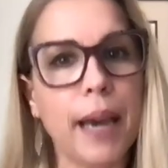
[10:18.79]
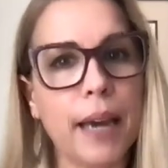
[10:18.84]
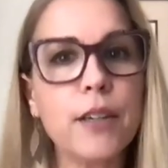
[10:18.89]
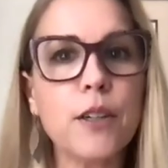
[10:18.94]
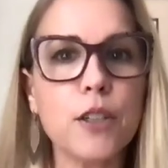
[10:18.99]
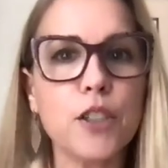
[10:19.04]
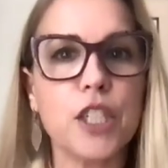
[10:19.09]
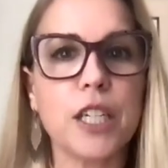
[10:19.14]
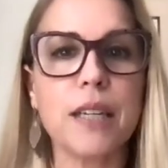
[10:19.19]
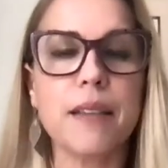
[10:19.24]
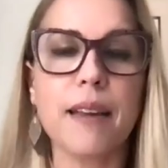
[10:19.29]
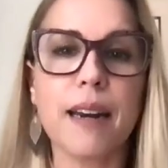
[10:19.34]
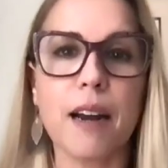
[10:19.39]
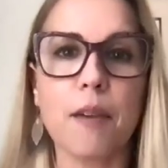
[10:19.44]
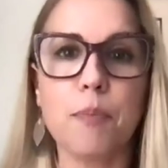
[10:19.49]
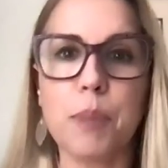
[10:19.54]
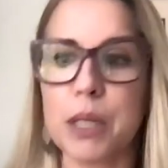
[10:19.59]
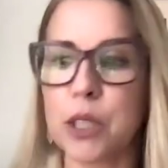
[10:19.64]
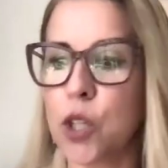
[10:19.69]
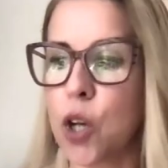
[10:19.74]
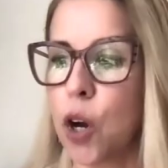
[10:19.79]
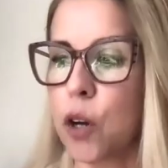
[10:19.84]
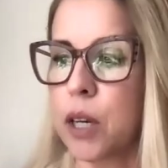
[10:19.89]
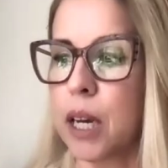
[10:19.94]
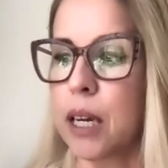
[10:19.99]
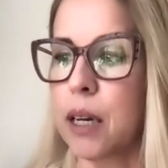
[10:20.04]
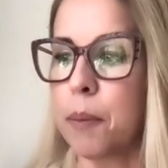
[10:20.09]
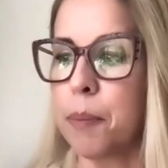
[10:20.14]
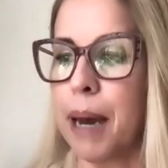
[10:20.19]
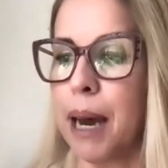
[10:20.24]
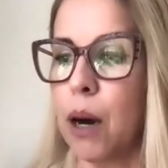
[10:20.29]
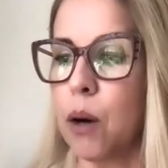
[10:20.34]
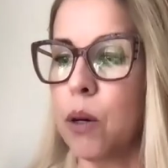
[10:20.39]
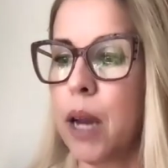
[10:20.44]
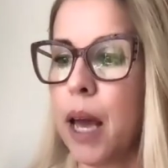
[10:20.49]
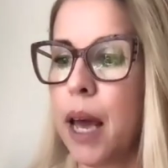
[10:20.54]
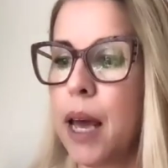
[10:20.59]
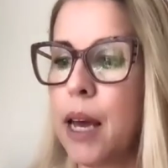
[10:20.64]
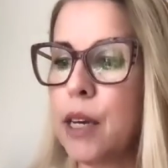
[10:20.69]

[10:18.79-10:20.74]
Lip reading: energy that I've been talking about.